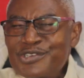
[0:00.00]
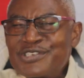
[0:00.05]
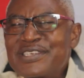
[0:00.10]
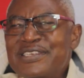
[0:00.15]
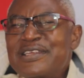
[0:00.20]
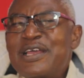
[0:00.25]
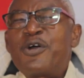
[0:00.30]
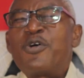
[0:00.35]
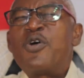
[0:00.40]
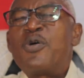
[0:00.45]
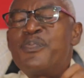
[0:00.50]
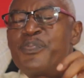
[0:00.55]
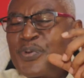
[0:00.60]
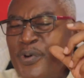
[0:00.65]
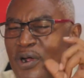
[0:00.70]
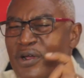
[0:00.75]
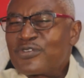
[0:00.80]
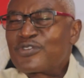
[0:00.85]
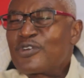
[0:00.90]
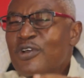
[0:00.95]
you say? Oh,
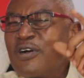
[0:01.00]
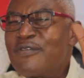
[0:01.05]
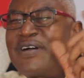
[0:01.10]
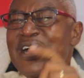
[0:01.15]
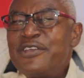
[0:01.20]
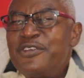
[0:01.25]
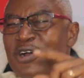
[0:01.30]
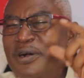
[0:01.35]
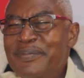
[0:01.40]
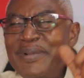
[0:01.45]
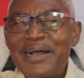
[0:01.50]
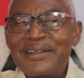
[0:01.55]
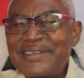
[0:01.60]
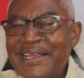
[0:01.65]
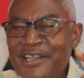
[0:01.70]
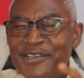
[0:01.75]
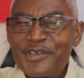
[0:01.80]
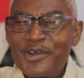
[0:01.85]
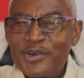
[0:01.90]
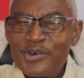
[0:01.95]
bros, cover your mouth
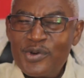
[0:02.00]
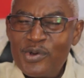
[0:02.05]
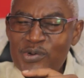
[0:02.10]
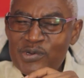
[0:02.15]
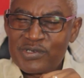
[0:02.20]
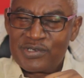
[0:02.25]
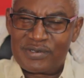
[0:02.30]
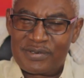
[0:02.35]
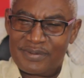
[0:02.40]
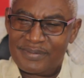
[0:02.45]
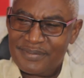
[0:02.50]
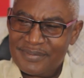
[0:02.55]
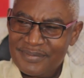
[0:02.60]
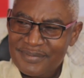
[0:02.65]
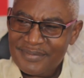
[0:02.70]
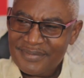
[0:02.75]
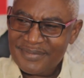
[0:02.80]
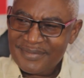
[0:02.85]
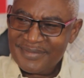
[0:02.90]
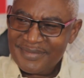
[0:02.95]
and your nose.
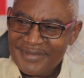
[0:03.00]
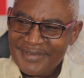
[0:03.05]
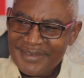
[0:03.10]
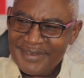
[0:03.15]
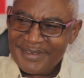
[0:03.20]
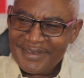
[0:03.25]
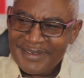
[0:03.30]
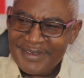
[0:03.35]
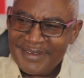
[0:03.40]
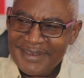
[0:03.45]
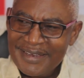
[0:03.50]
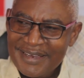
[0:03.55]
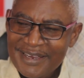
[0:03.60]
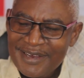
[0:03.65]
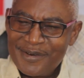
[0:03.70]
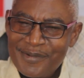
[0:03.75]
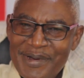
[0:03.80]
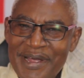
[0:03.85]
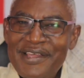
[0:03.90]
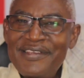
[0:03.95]

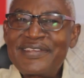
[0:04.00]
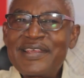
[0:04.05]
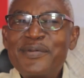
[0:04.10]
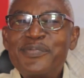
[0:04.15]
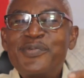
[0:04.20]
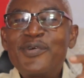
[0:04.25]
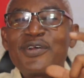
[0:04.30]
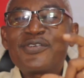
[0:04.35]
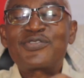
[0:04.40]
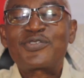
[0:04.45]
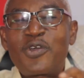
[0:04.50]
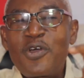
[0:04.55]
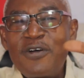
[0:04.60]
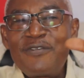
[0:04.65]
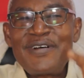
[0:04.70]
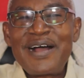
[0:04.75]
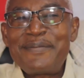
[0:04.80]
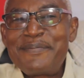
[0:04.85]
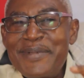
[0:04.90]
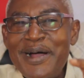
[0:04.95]
When you say, bros,
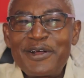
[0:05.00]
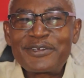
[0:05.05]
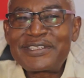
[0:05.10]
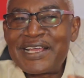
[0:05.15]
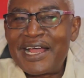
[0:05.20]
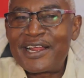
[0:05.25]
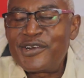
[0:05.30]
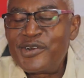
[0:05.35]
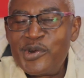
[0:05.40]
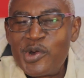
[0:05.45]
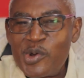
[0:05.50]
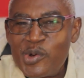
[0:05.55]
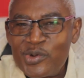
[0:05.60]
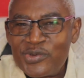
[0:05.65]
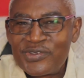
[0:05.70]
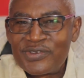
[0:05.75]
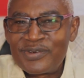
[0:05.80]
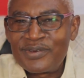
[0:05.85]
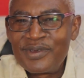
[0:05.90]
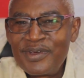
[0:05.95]
cover mouth and
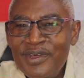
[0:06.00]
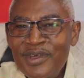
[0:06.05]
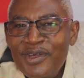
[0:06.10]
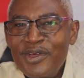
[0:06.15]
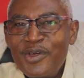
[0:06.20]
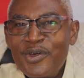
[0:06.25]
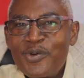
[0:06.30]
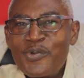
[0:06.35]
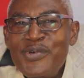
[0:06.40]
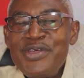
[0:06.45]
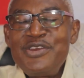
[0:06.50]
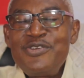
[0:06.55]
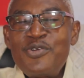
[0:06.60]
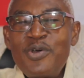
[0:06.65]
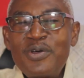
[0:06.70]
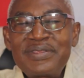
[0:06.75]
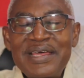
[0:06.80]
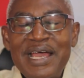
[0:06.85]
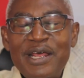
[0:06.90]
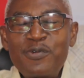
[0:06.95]
nose, we
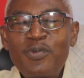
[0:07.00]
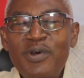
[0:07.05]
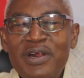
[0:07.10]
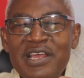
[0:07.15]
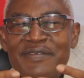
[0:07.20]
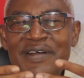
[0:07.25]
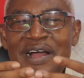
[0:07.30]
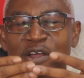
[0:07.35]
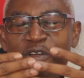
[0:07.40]
know that whatever